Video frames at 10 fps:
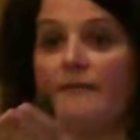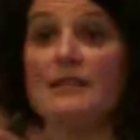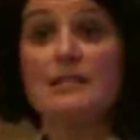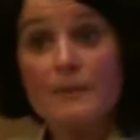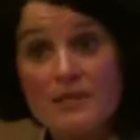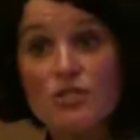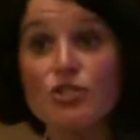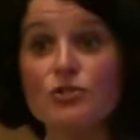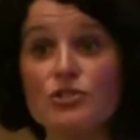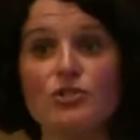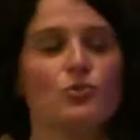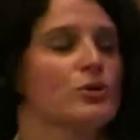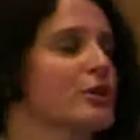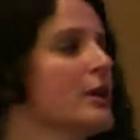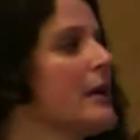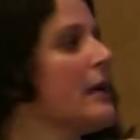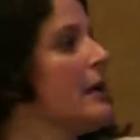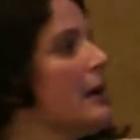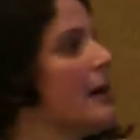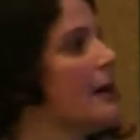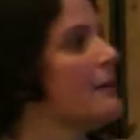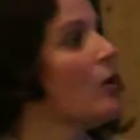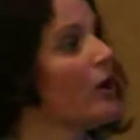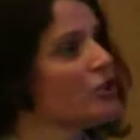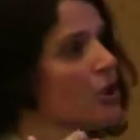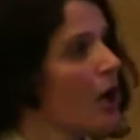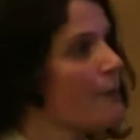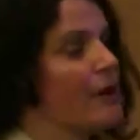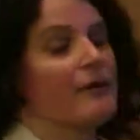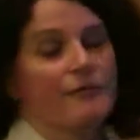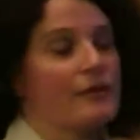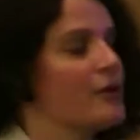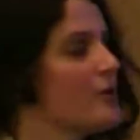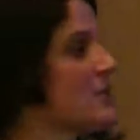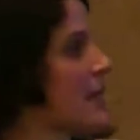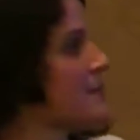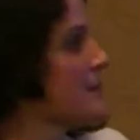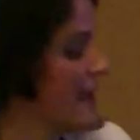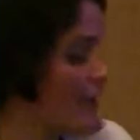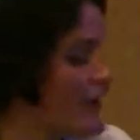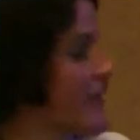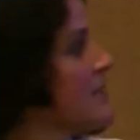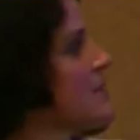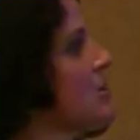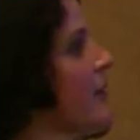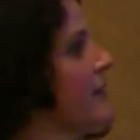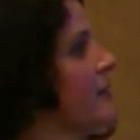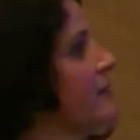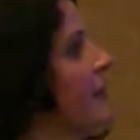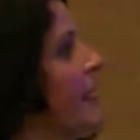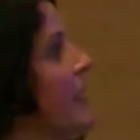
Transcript: the substance use disorder on top of those types of areas to identify.